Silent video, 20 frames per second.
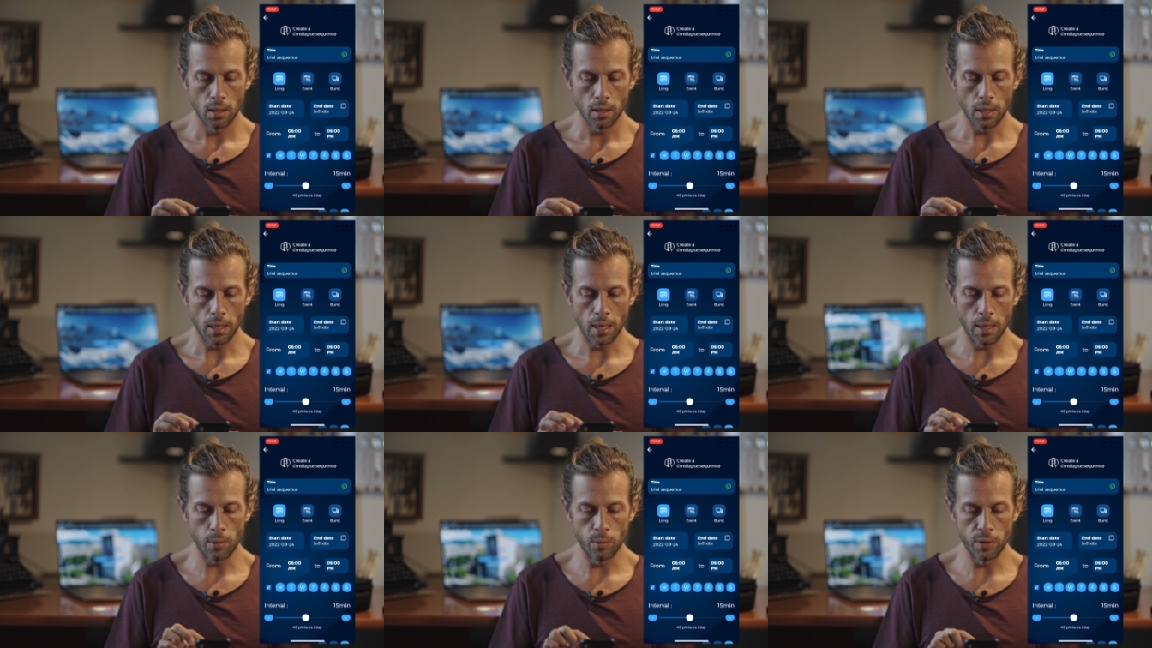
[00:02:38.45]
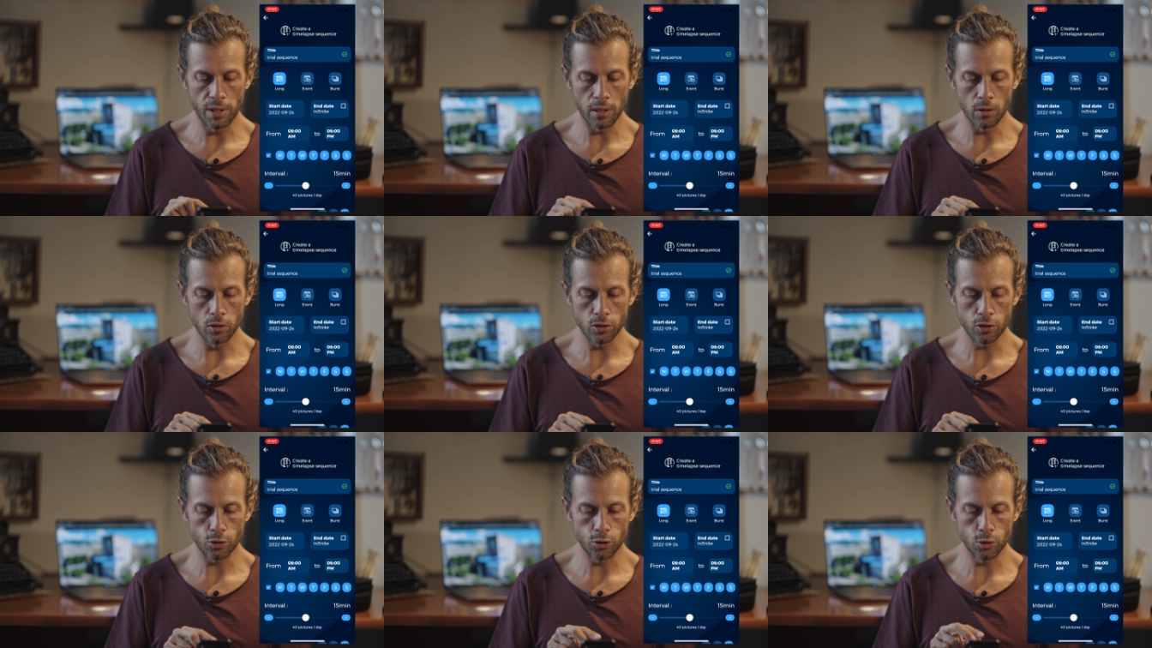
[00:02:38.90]
And we can
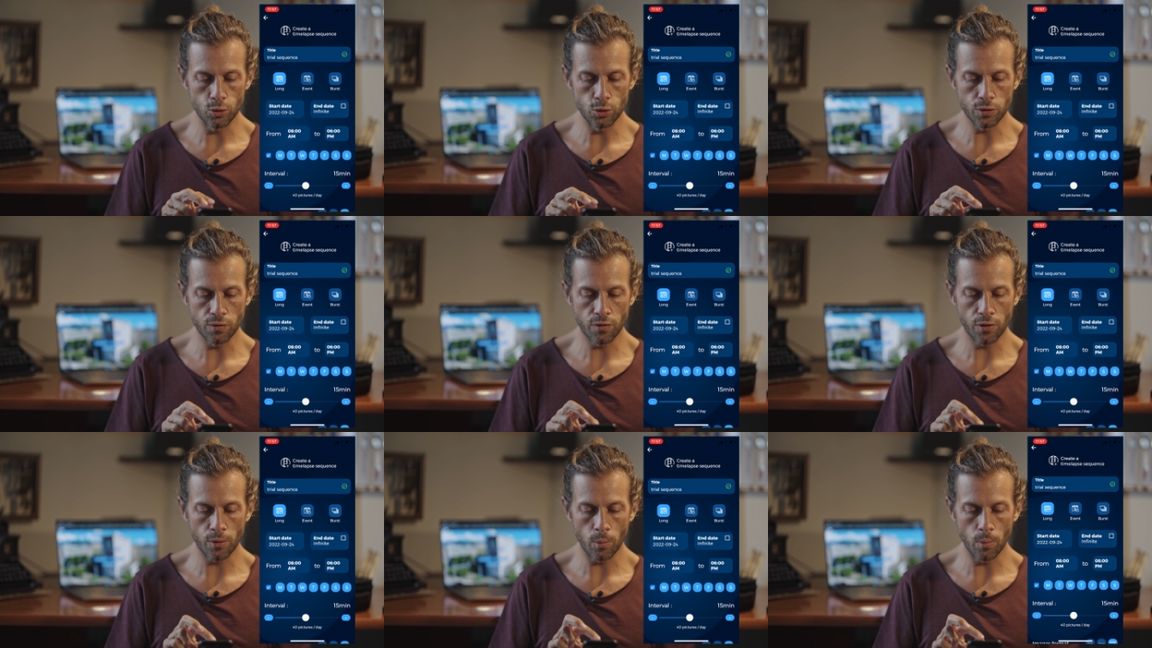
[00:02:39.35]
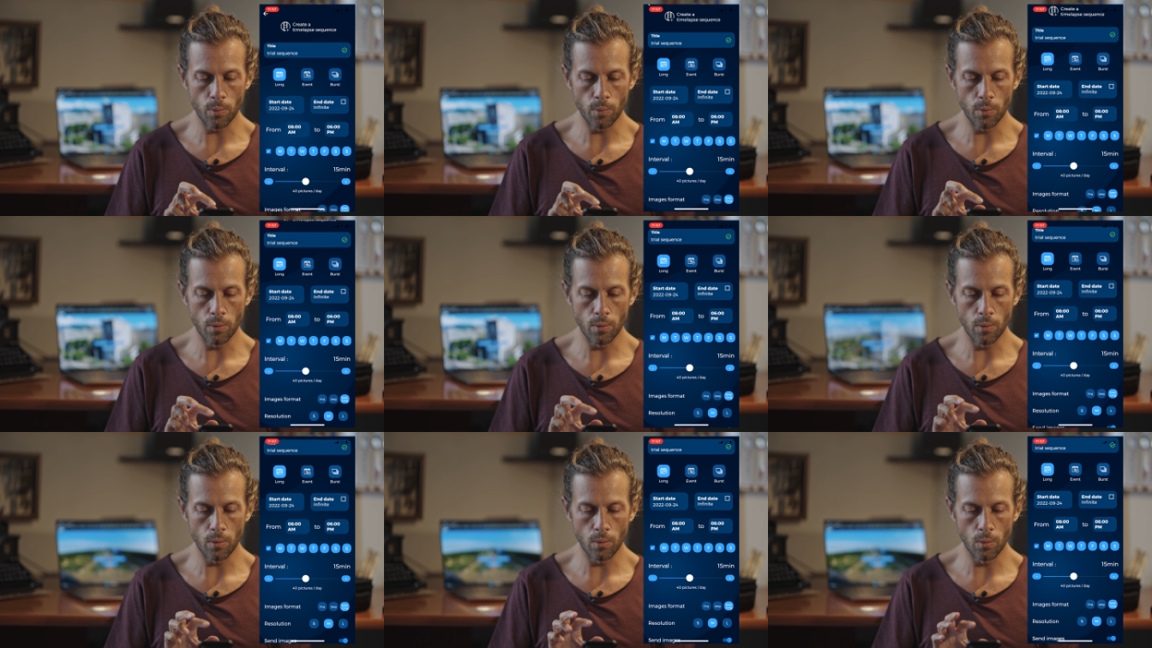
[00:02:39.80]
also choose from
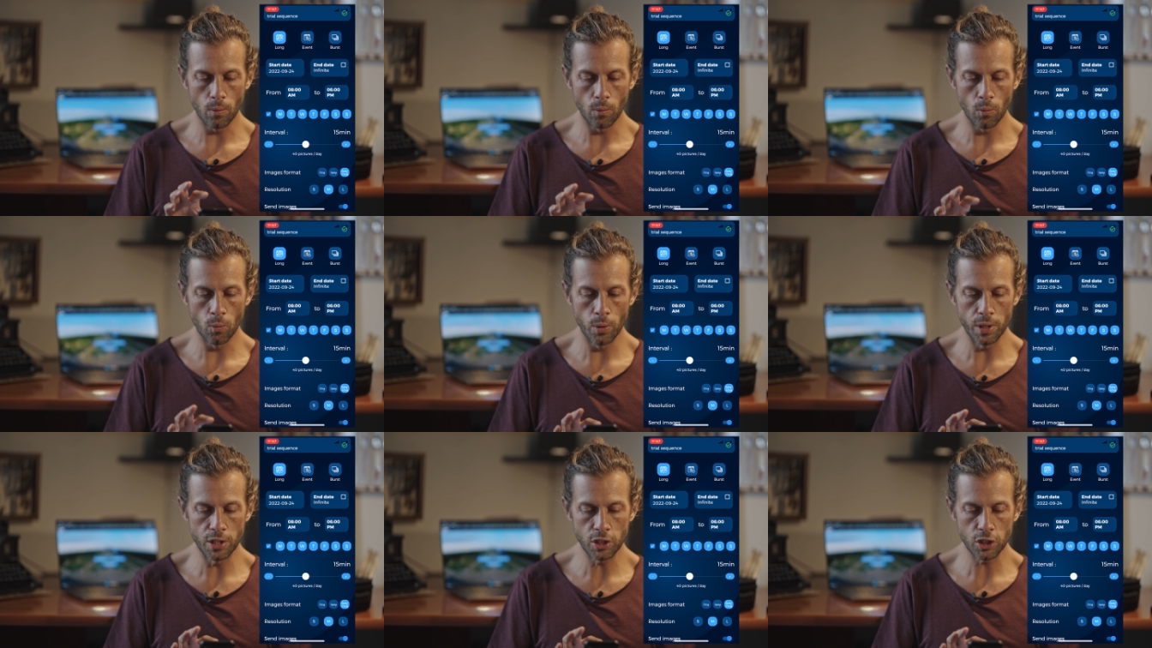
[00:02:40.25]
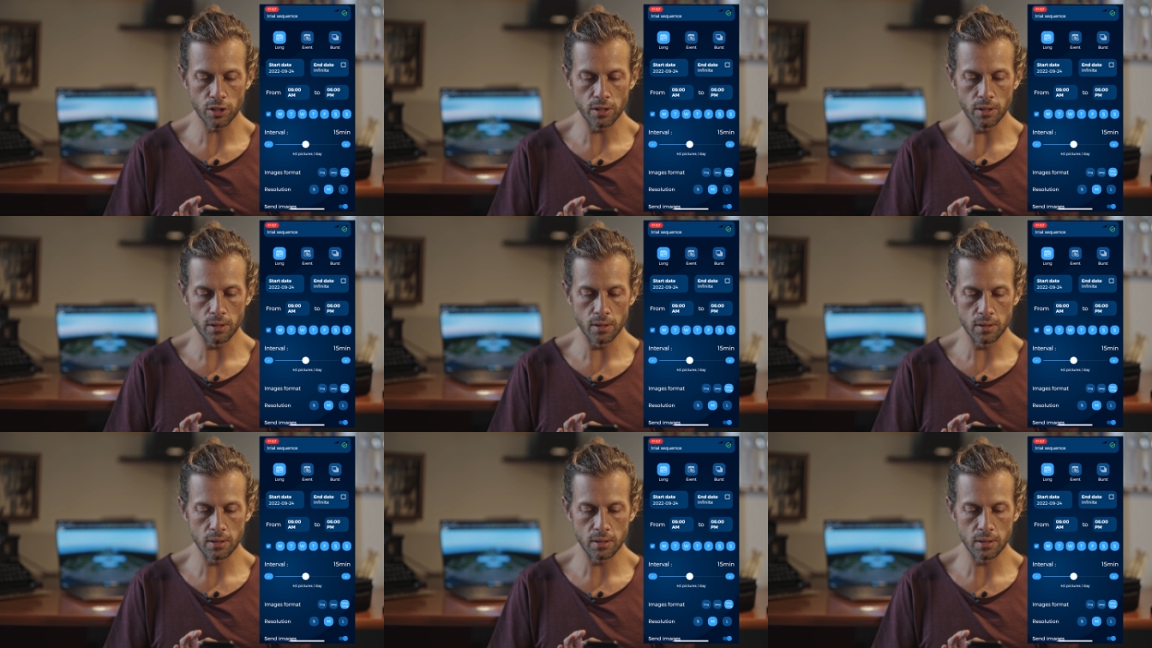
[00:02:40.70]
which